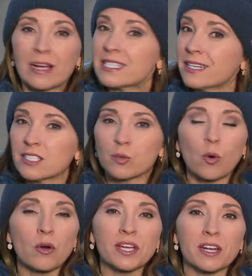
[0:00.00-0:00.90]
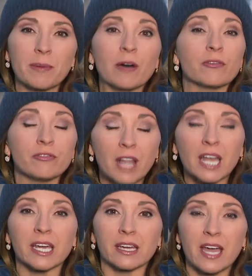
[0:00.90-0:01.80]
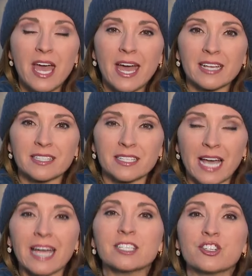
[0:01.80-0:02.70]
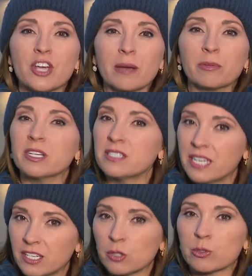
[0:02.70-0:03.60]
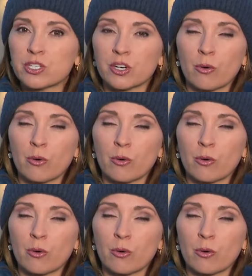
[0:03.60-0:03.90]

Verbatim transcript: Residents worried about flooding as this ice jam continues to